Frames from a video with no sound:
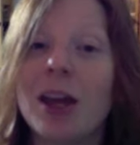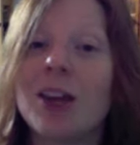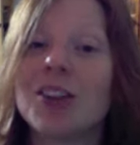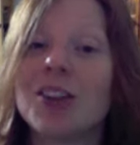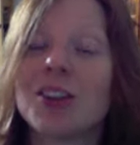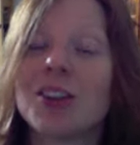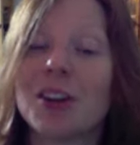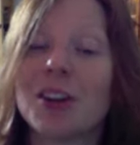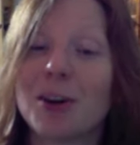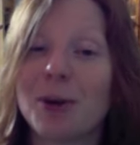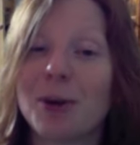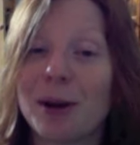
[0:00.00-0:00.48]

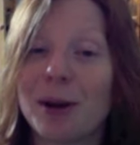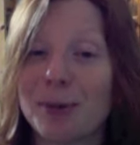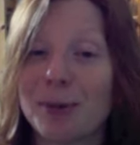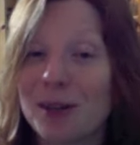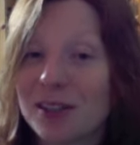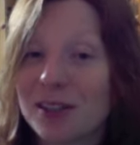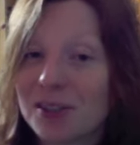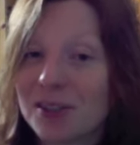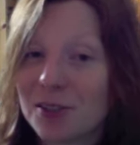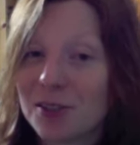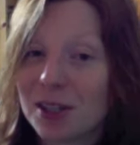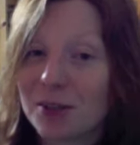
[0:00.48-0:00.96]
So I
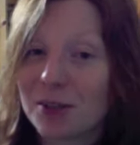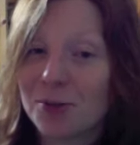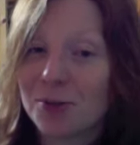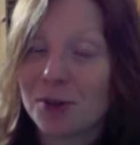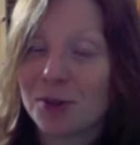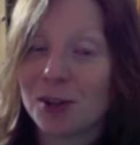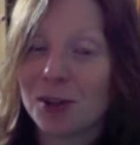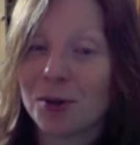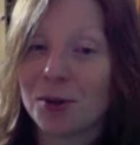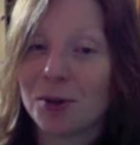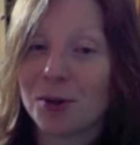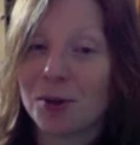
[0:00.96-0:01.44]
want to give
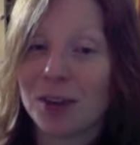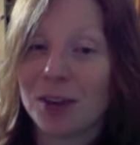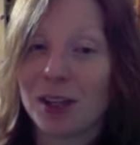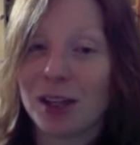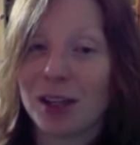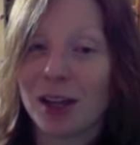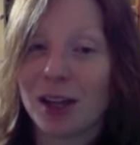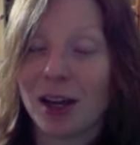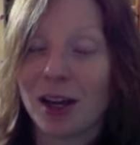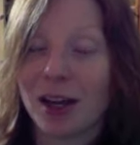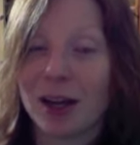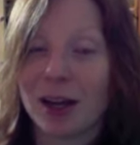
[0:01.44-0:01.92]
you
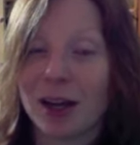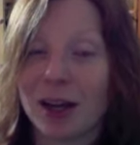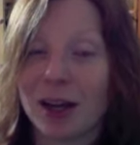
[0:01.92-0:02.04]
the